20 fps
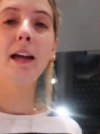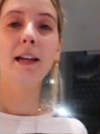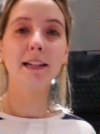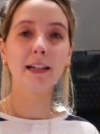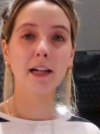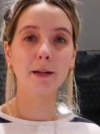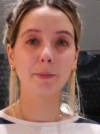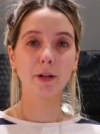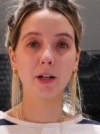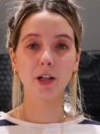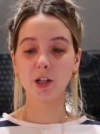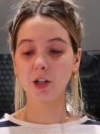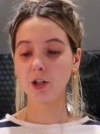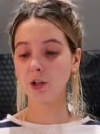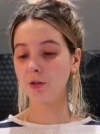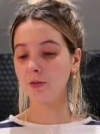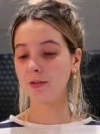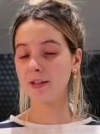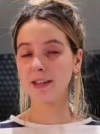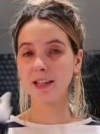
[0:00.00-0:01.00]
Now I'm going to
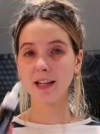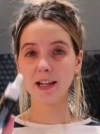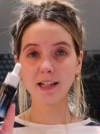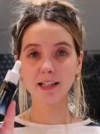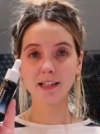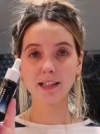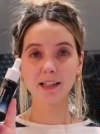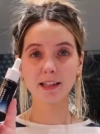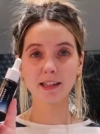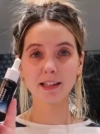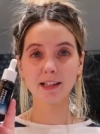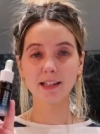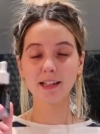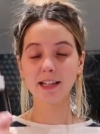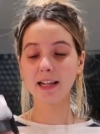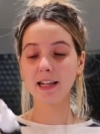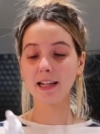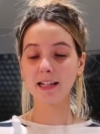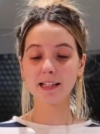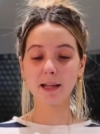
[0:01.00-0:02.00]
use this. This
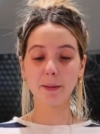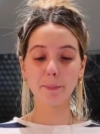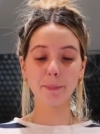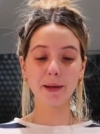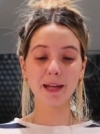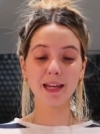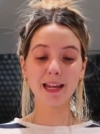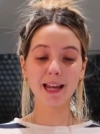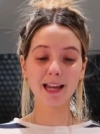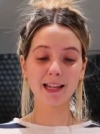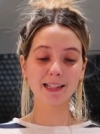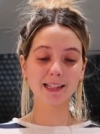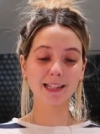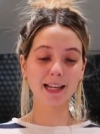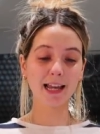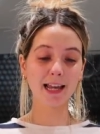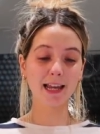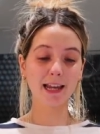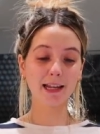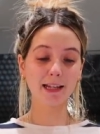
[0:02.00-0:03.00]
is P S
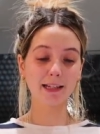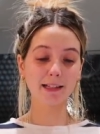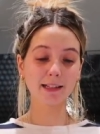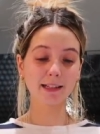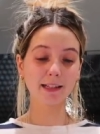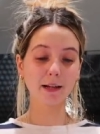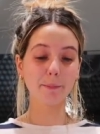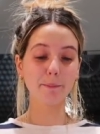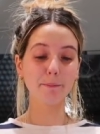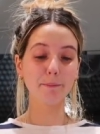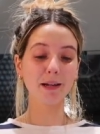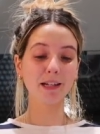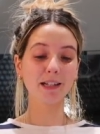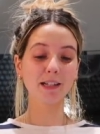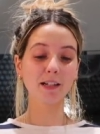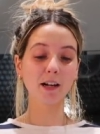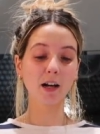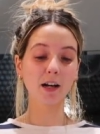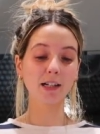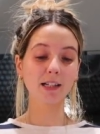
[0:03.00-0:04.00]
A's
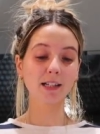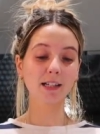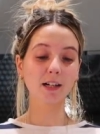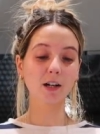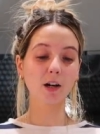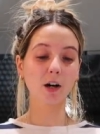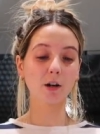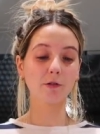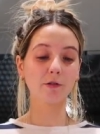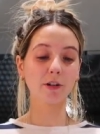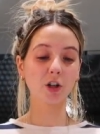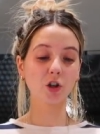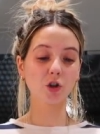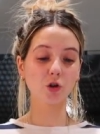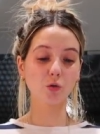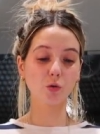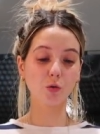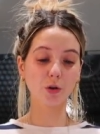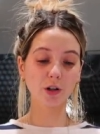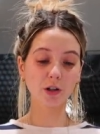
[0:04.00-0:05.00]
Midnight Courage
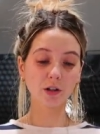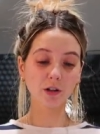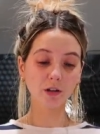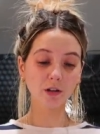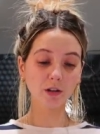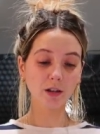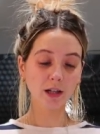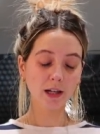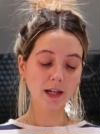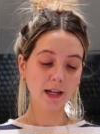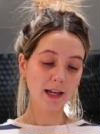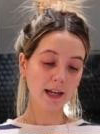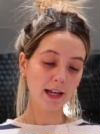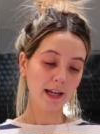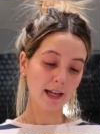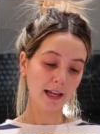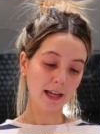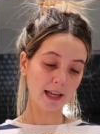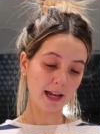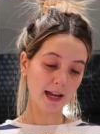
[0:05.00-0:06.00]
Oil.
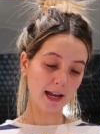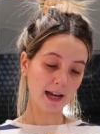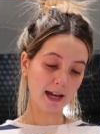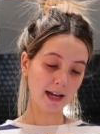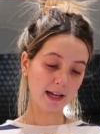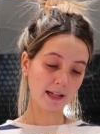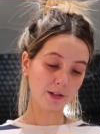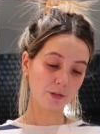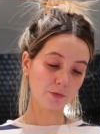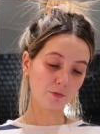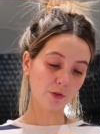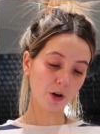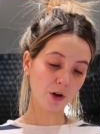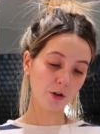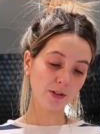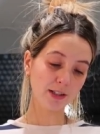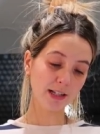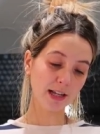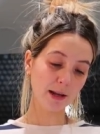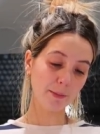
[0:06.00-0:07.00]
It has
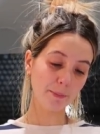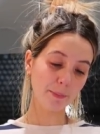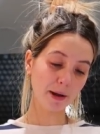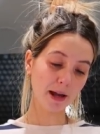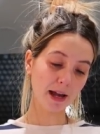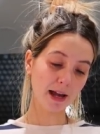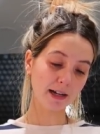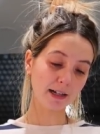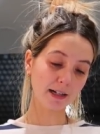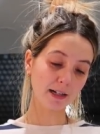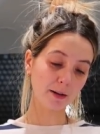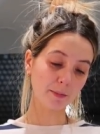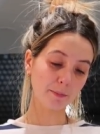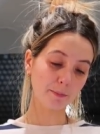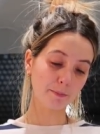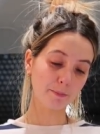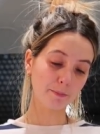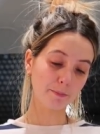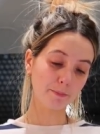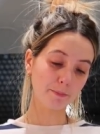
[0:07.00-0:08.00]
rosehip and
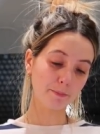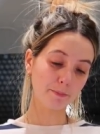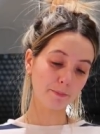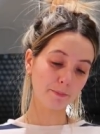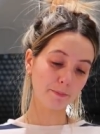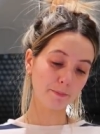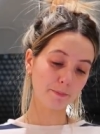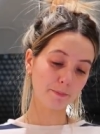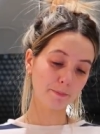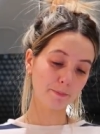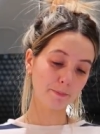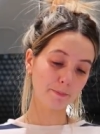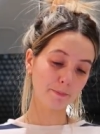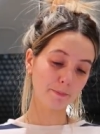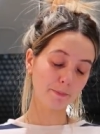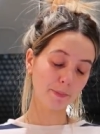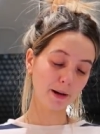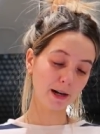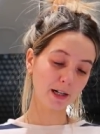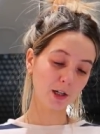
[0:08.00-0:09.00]

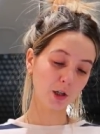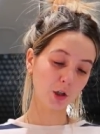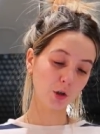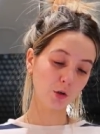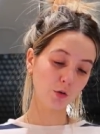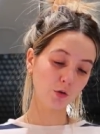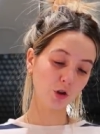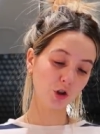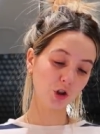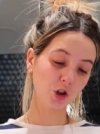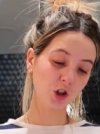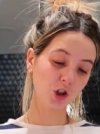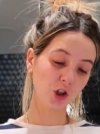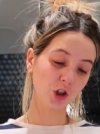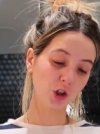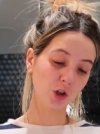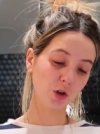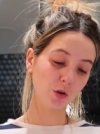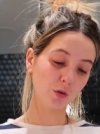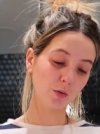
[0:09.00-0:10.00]

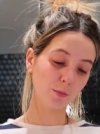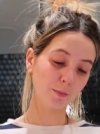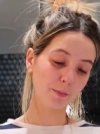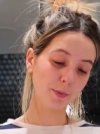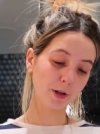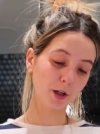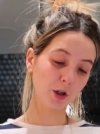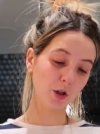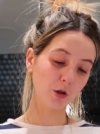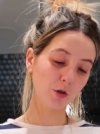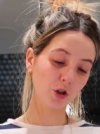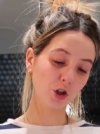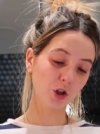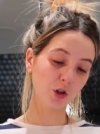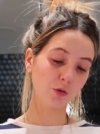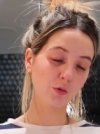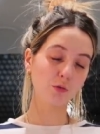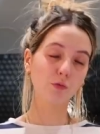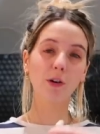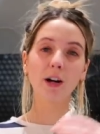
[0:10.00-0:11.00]
bakuchiol,
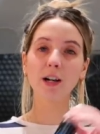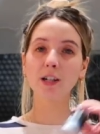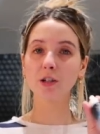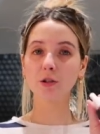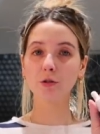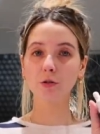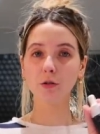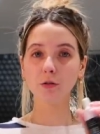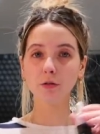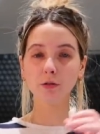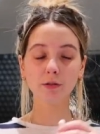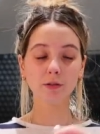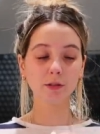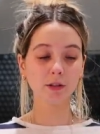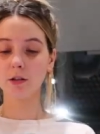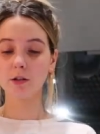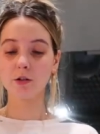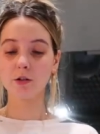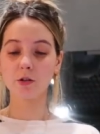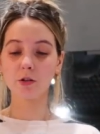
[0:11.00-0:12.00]
bakuchiol retinol.
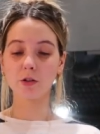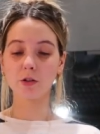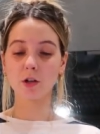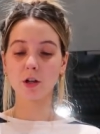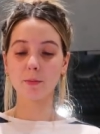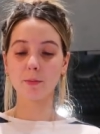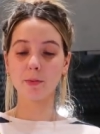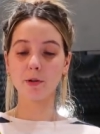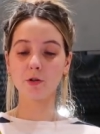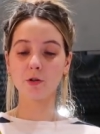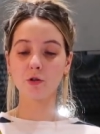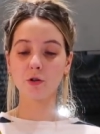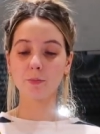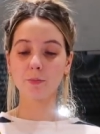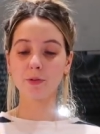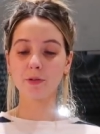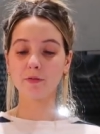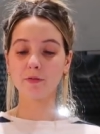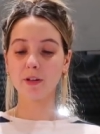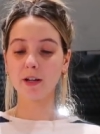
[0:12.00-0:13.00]
Just a couple of
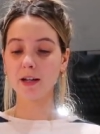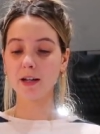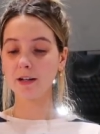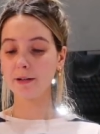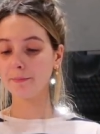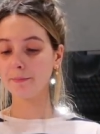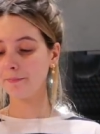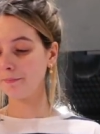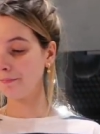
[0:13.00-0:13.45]
drops of that.